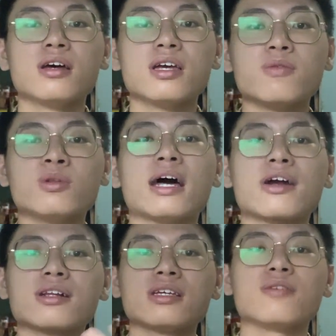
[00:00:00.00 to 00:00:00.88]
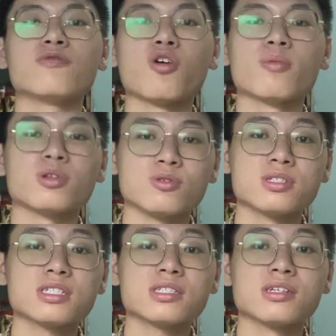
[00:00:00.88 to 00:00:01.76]
it will directly inform the
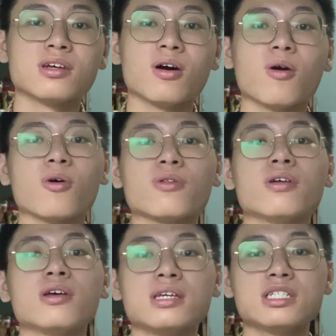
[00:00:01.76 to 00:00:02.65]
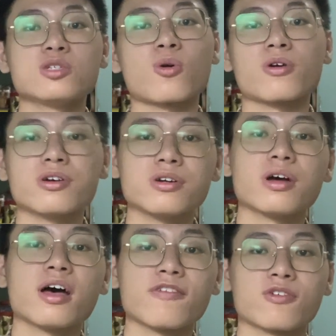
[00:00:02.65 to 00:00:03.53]
users on his or her
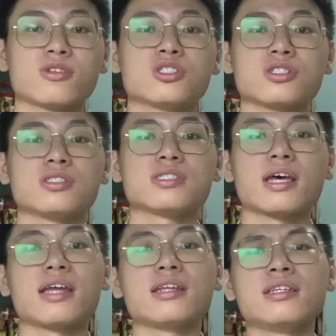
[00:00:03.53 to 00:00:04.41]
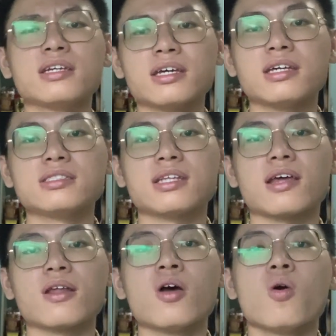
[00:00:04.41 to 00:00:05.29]
health conditions and indicates that
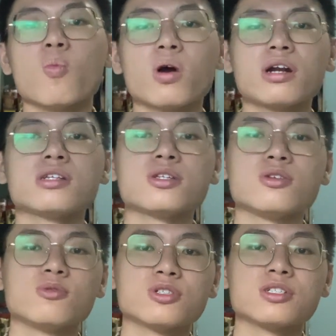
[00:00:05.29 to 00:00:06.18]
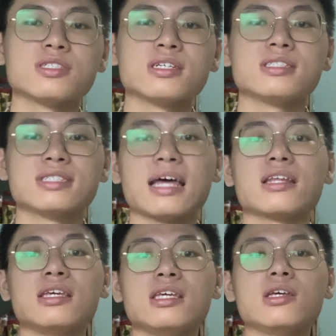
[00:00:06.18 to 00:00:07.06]
what are the nutrients
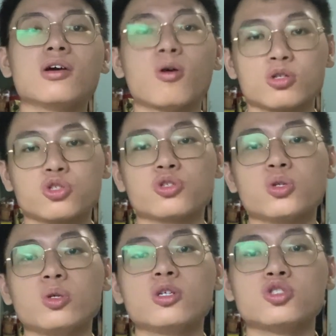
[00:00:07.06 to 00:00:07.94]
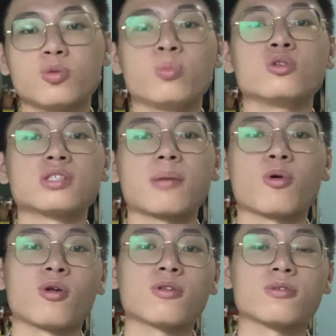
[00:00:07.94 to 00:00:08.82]
that he or she should boost up on.